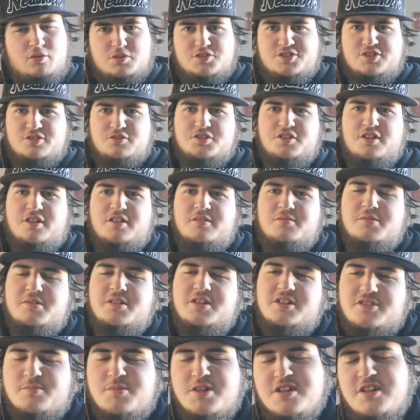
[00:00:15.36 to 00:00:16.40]
What's going on
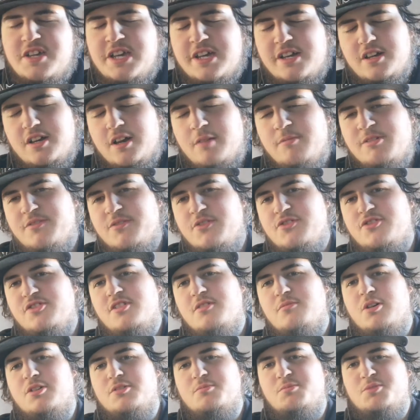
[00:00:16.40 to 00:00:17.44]
everybody, it's me, Mr. Reason,
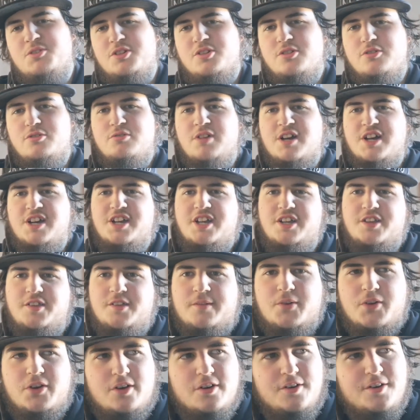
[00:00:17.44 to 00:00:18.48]
and welcome to
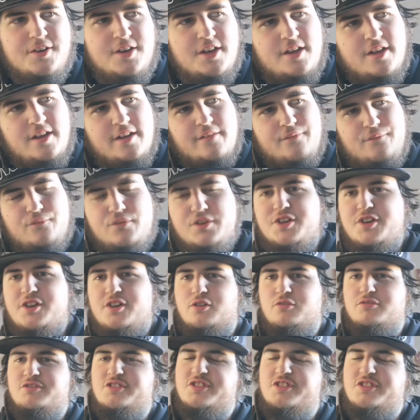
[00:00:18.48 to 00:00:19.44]
another video.